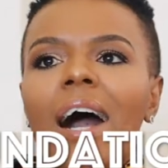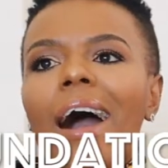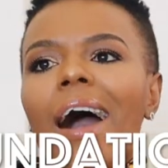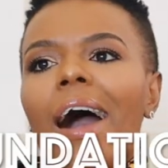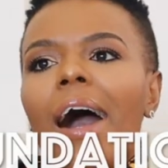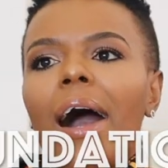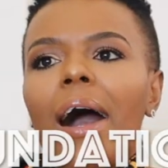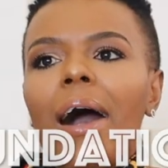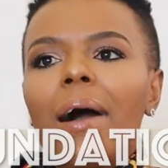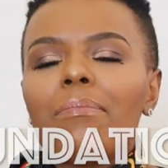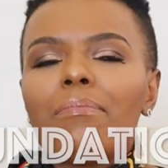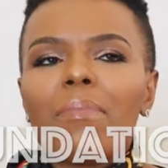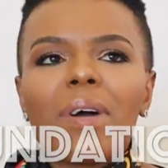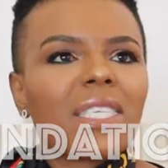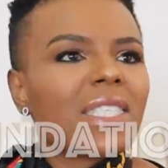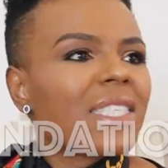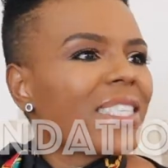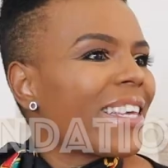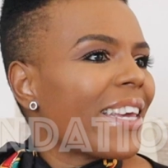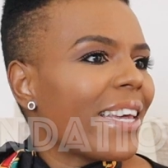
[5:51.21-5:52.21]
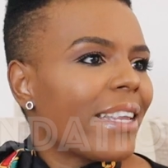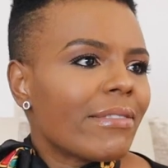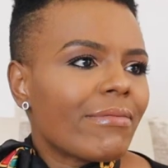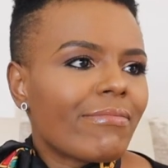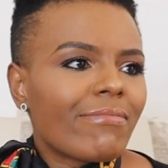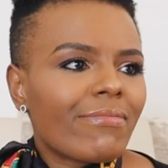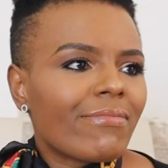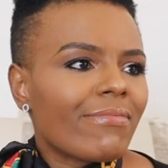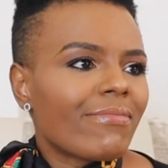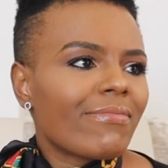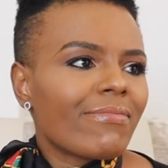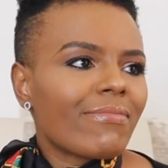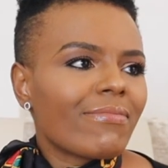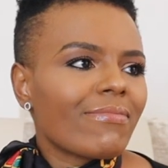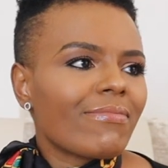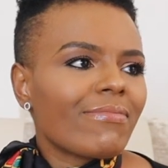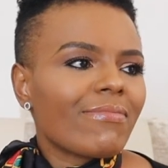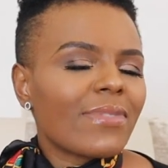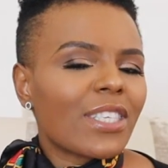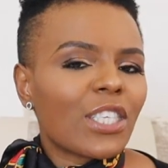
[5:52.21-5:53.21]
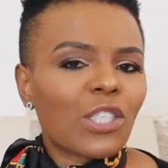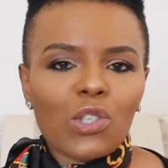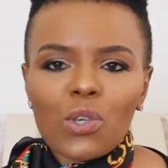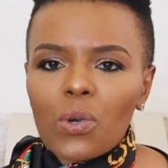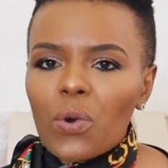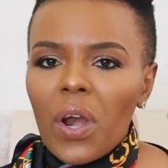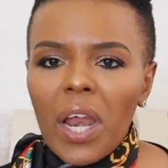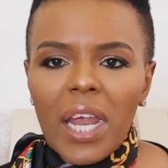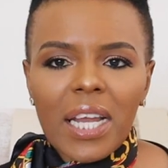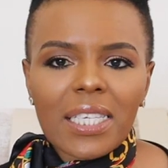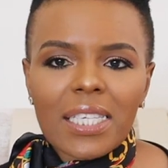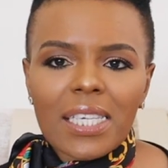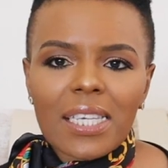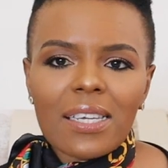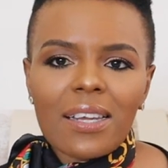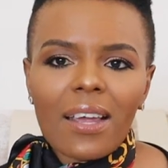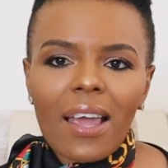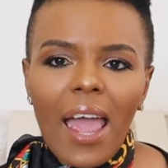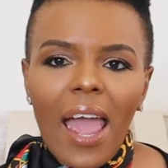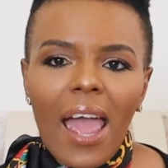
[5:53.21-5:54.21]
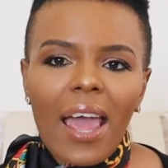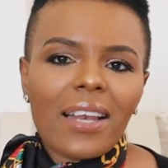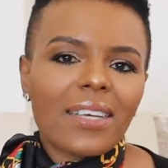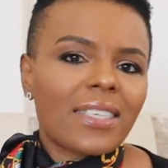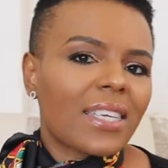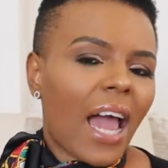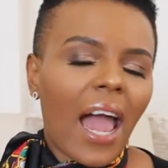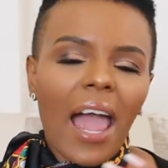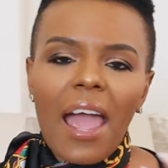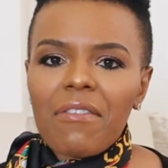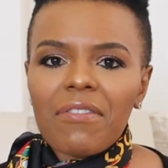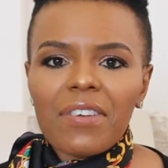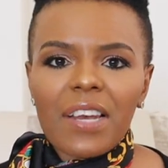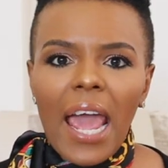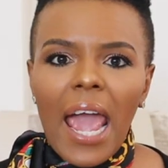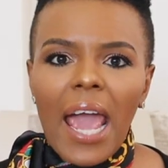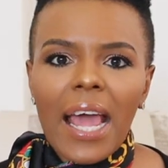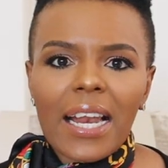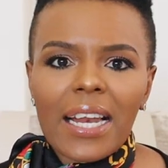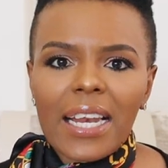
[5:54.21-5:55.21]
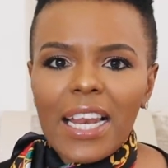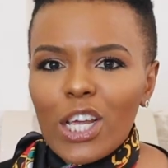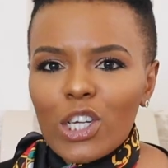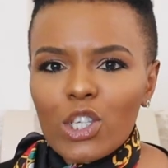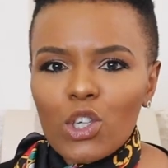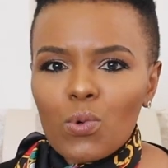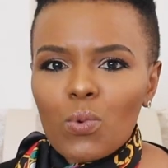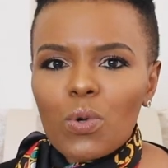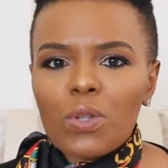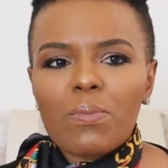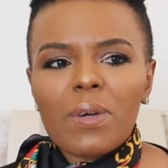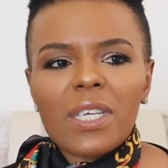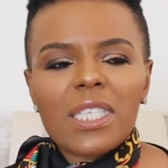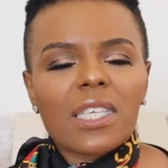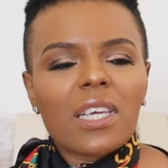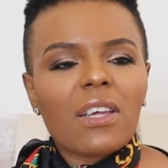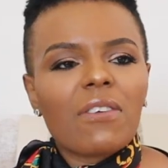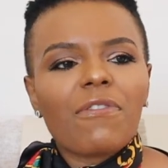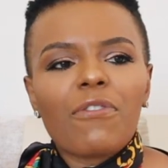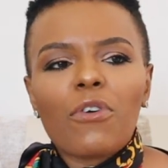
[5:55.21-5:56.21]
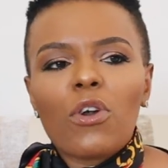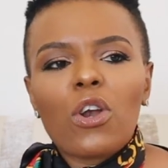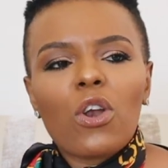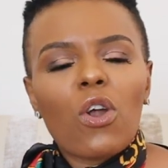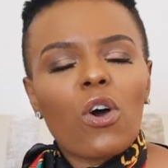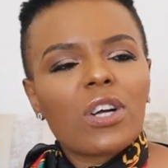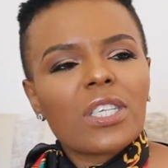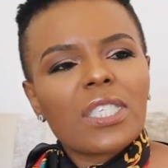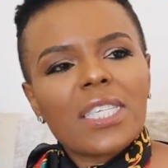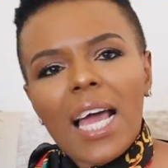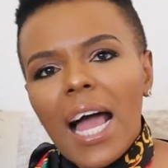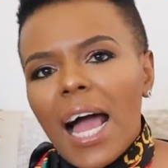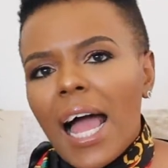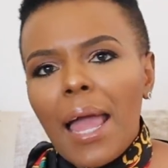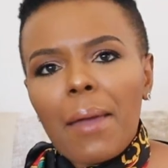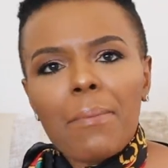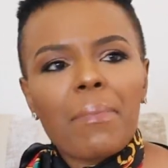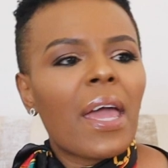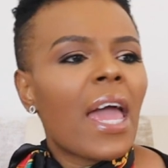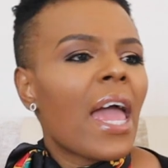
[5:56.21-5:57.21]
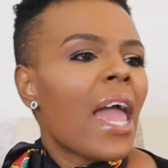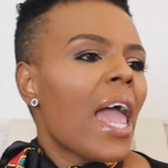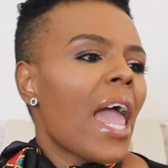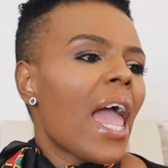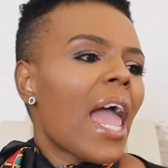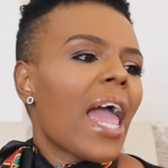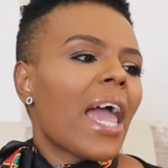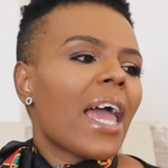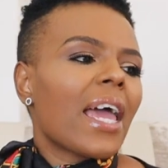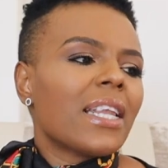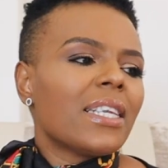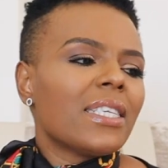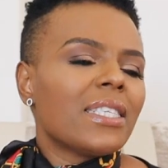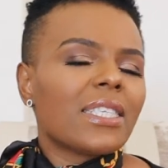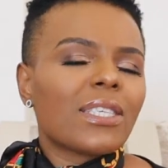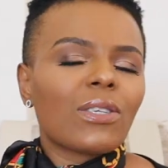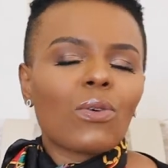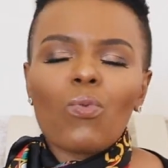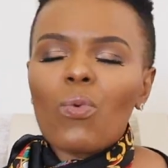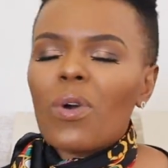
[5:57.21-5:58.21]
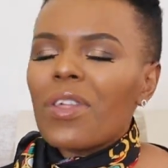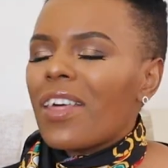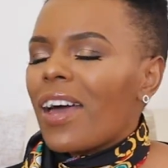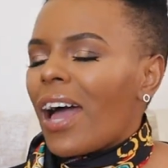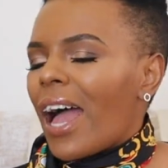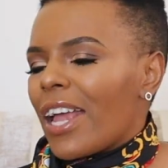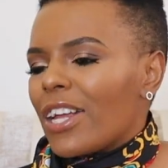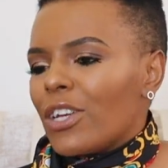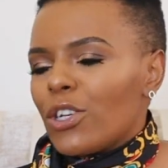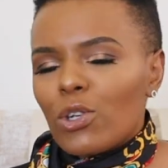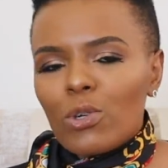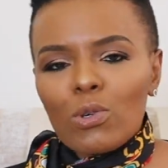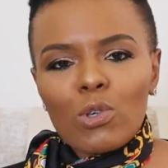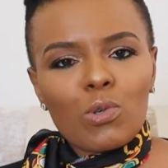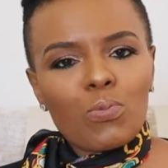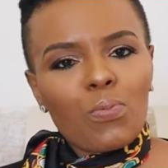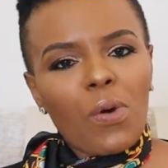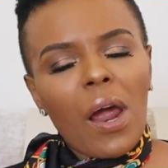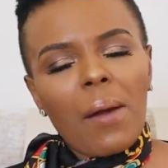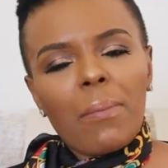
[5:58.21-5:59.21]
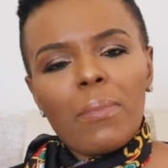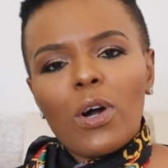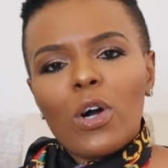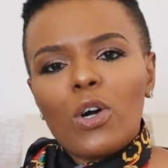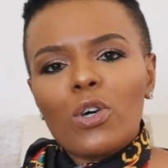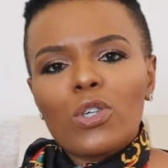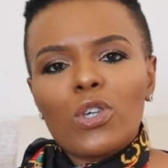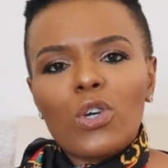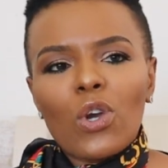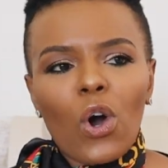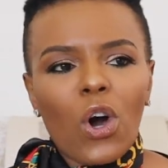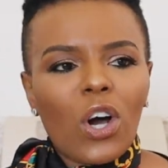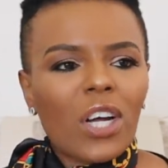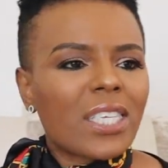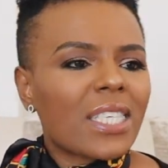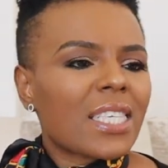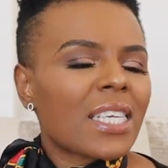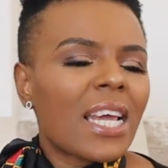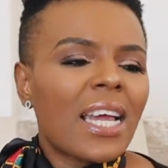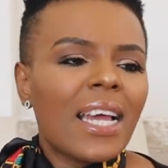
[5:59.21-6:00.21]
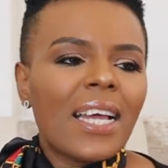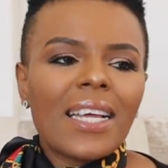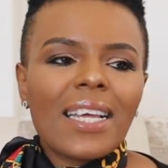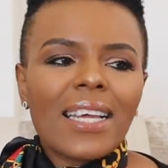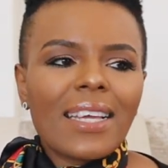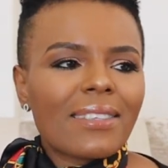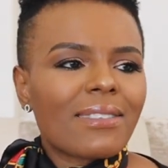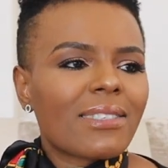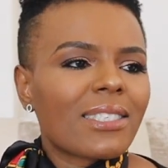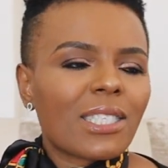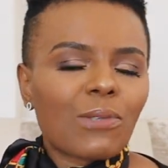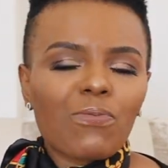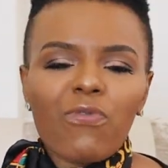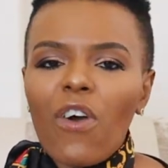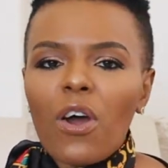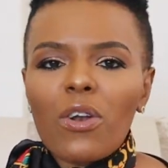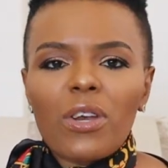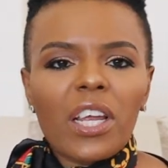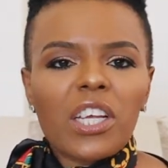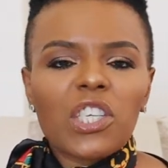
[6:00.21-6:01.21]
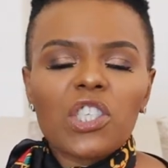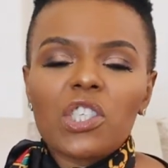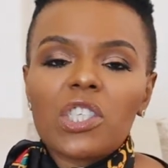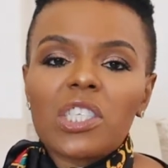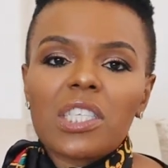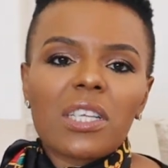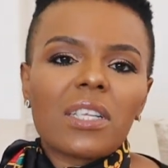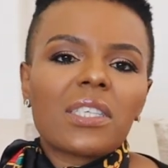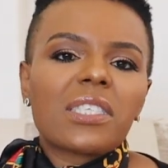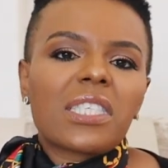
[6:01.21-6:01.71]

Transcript: My skin is great, and I haven't had an issue with my skin for a long time, and whether I use primer or not, it's foundation still